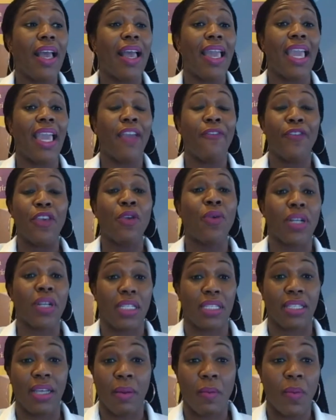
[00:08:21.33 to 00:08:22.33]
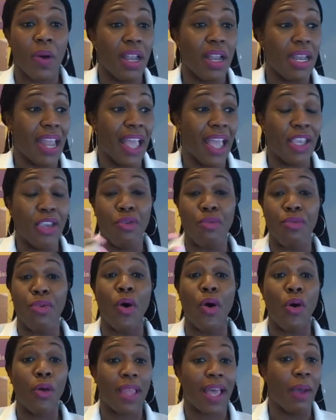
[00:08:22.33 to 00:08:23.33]
If you are someone that
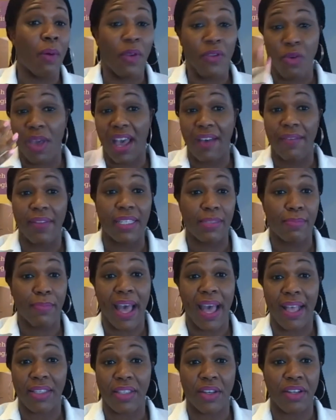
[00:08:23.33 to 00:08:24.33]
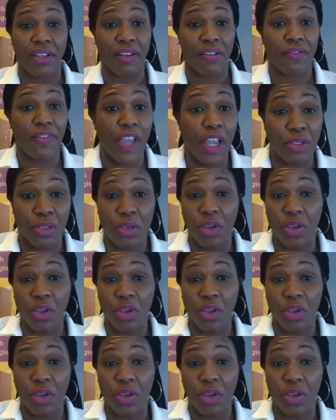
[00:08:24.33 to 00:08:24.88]
that if you have this mask on your face,